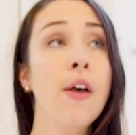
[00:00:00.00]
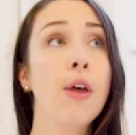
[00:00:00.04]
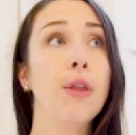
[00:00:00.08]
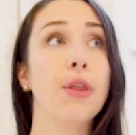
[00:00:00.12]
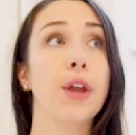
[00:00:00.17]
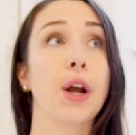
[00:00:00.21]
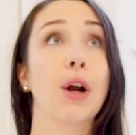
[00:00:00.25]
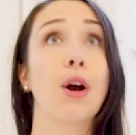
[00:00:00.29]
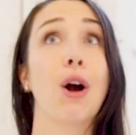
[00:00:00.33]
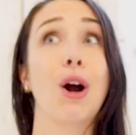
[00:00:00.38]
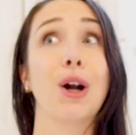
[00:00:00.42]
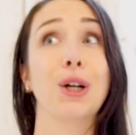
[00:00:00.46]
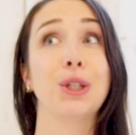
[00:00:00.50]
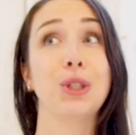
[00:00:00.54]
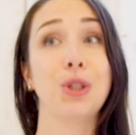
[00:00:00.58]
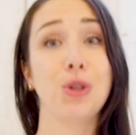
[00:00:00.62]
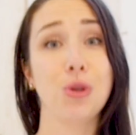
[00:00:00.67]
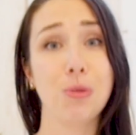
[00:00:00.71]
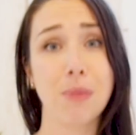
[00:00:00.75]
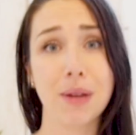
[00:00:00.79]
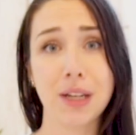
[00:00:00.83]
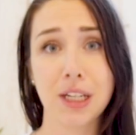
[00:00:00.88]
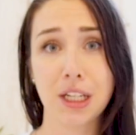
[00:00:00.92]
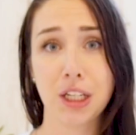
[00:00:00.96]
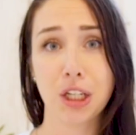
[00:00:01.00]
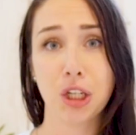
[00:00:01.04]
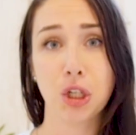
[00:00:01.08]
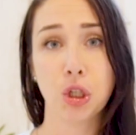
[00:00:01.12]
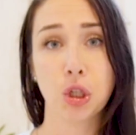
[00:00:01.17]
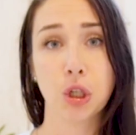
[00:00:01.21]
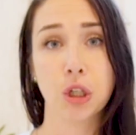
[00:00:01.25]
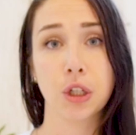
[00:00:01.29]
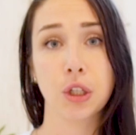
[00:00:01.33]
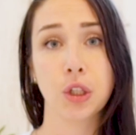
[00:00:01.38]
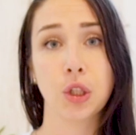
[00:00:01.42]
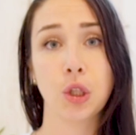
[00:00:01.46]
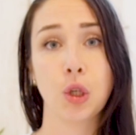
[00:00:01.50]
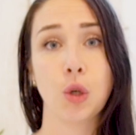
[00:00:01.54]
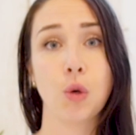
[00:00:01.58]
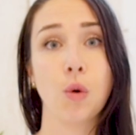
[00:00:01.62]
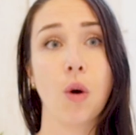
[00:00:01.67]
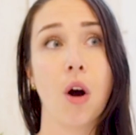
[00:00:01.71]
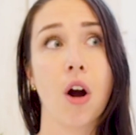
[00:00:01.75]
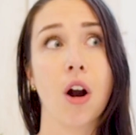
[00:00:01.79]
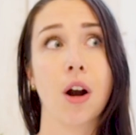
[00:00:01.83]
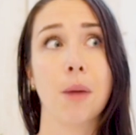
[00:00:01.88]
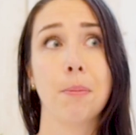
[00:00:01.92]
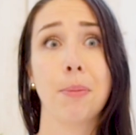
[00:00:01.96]
There are too many teachers
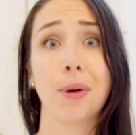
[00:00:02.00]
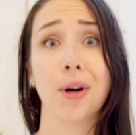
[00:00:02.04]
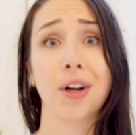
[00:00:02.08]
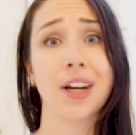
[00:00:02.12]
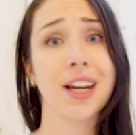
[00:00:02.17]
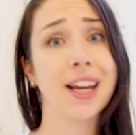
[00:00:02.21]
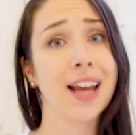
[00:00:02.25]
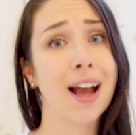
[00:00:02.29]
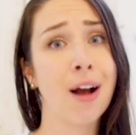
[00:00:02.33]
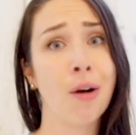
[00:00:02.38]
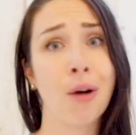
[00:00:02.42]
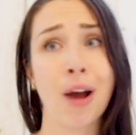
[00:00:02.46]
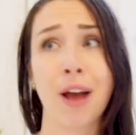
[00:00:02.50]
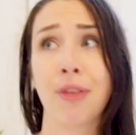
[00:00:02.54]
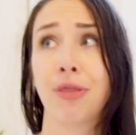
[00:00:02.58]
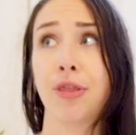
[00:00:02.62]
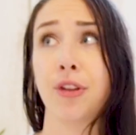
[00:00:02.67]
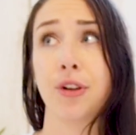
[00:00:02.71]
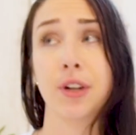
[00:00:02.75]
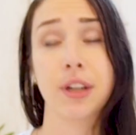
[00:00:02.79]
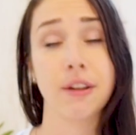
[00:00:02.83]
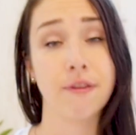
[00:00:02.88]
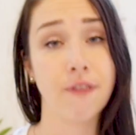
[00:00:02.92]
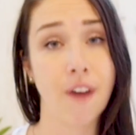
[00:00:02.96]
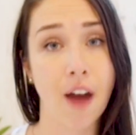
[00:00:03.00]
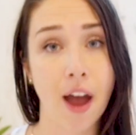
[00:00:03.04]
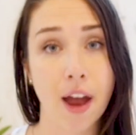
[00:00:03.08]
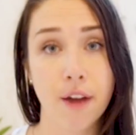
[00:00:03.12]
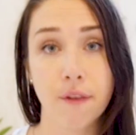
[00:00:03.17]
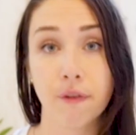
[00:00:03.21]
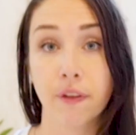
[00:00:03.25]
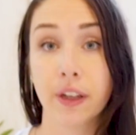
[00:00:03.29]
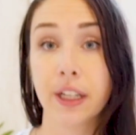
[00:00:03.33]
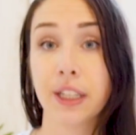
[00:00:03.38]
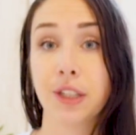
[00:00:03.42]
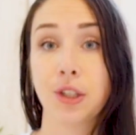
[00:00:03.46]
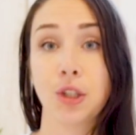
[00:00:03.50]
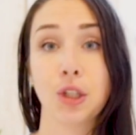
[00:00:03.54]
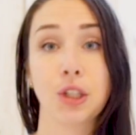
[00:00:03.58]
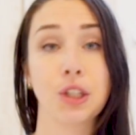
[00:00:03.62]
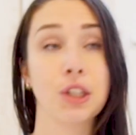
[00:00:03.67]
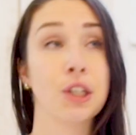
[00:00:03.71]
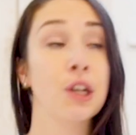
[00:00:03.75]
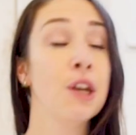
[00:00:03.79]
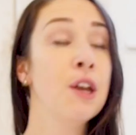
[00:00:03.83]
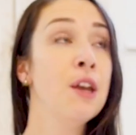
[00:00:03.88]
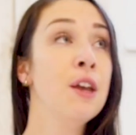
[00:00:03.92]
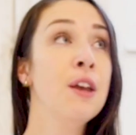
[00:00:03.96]
who are burning out at 35. It's just,